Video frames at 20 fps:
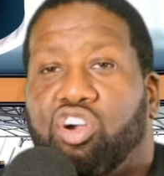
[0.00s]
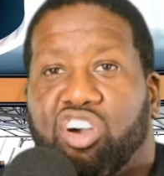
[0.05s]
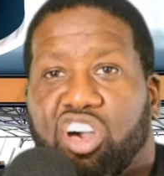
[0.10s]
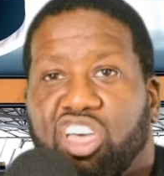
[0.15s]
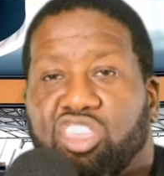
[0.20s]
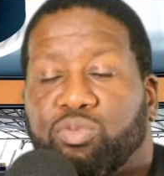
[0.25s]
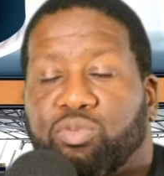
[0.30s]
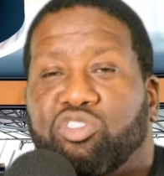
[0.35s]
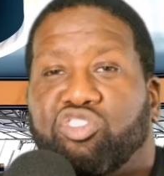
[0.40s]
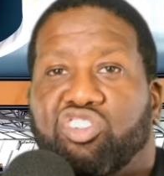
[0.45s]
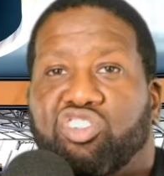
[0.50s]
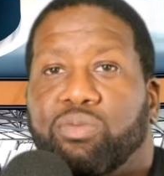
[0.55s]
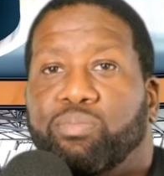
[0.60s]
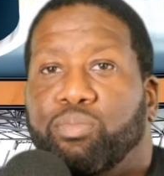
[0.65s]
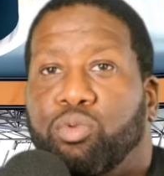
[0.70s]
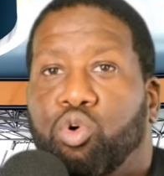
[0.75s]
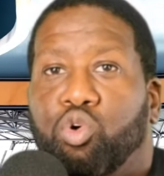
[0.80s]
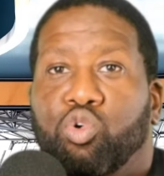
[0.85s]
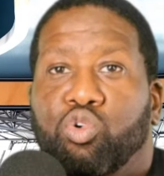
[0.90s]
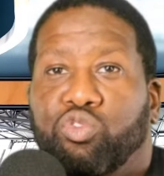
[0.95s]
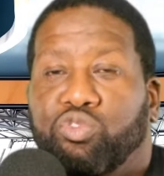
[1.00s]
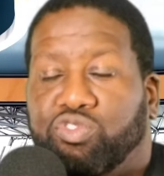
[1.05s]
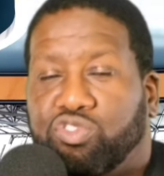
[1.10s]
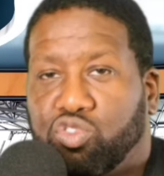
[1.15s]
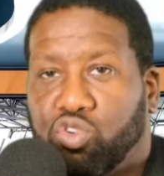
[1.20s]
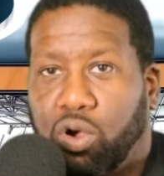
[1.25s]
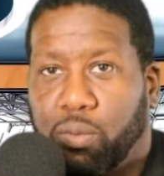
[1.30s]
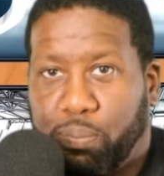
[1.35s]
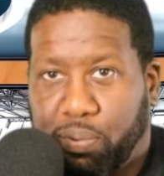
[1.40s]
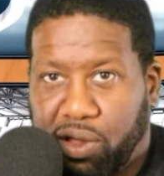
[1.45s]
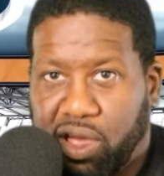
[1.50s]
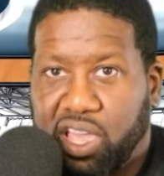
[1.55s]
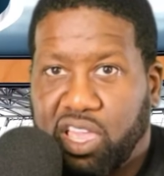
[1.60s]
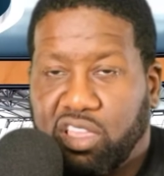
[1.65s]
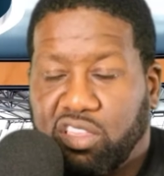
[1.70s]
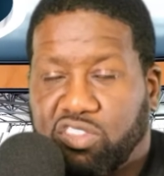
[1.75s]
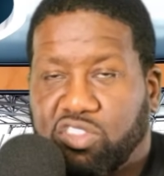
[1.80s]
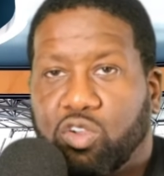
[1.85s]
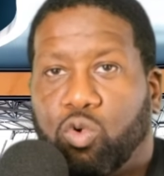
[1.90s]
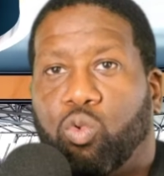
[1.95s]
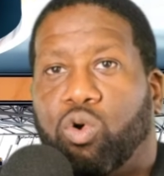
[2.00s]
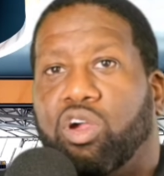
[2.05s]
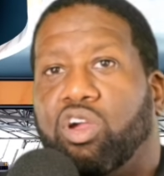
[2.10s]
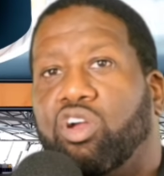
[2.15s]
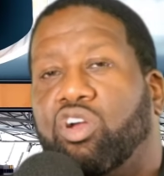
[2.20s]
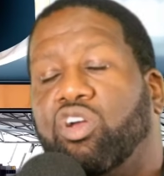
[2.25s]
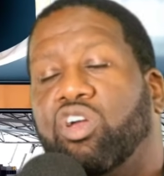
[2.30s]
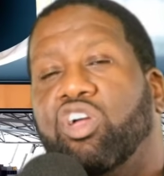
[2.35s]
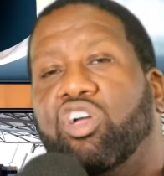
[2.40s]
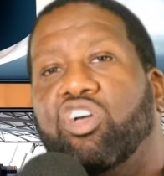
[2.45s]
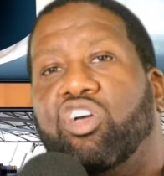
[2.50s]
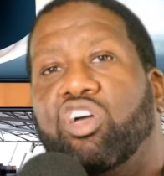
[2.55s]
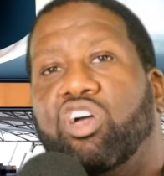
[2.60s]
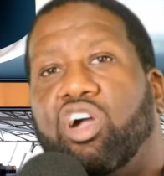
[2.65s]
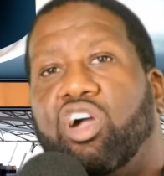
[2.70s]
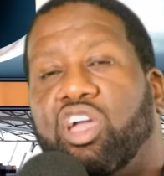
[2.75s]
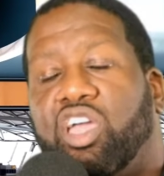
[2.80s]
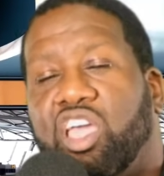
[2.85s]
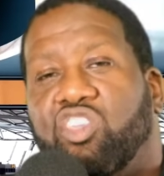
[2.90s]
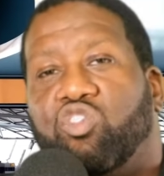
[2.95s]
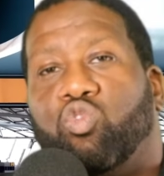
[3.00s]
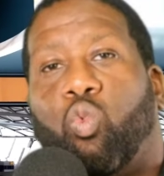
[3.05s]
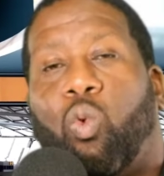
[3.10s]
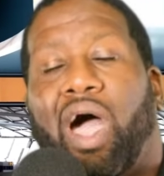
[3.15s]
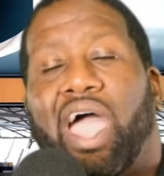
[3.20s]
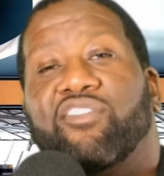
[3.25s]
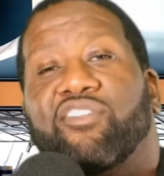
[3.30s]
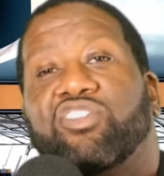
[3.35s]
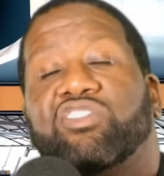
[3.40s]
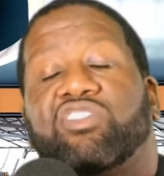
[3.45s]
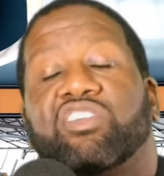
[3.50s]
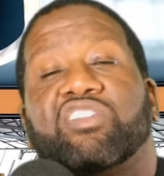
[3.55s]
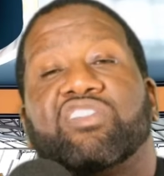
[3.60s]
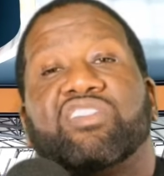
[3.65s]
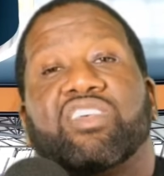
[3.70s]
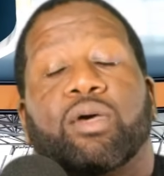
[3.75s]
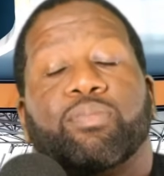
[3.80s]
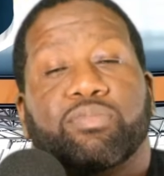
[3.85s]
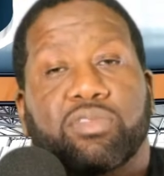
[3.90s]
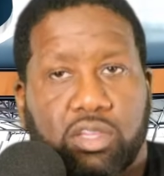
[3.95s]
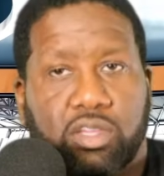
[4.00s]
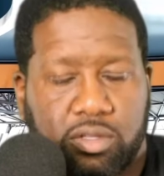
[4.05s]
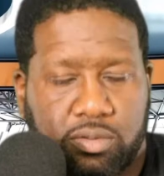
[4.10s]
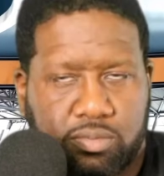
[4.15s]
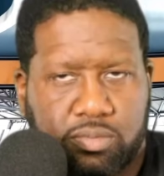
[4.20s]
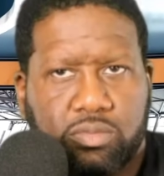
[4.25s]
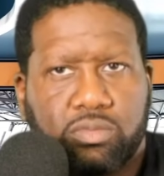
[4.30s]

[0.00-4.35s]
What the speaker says: husband should move to a place where his wife is accepted.